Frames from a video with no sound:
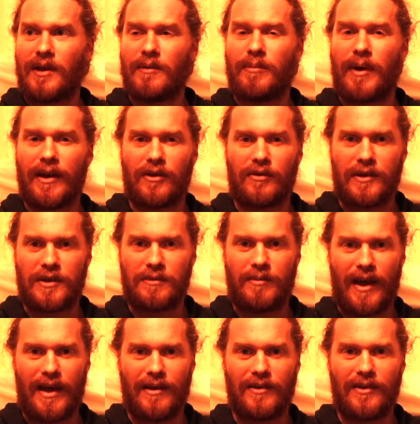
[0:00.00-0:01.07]
by Chris
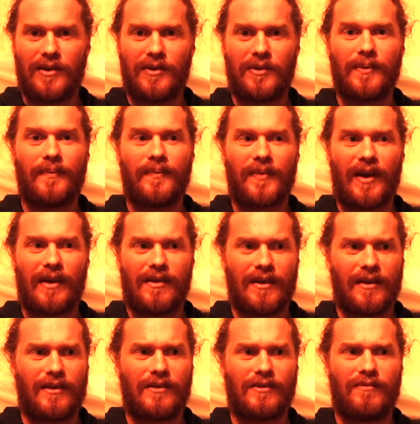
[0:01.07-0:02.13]
Bale, who I
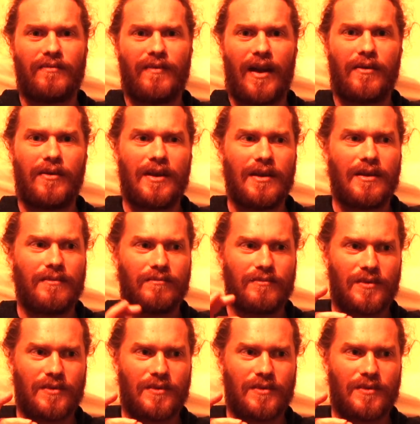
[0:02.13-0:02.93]
think is very